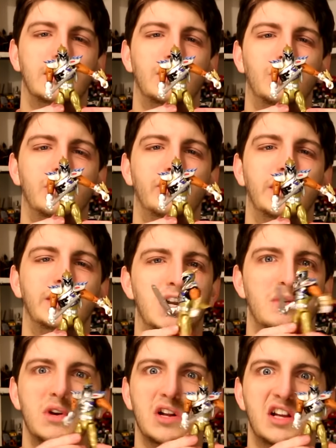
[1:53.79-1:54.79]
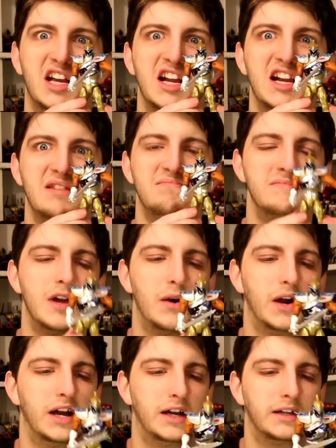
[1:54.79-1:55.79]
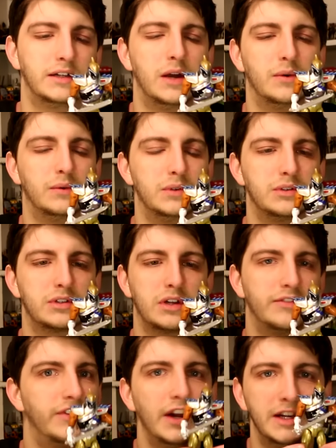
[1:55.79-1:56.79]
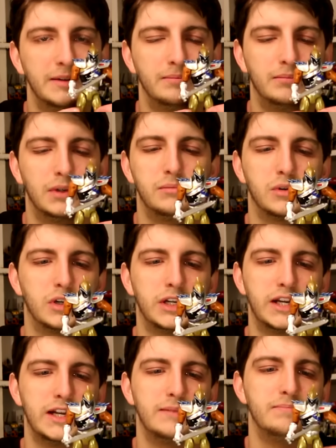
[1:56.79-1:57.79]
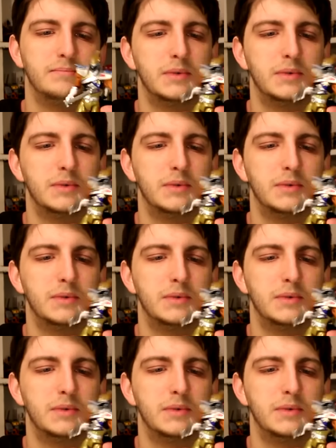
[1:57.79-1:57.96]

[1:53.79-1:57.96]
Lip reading: I will find him. I will kill him. No, we're just going to find him. I'm not going to kill him.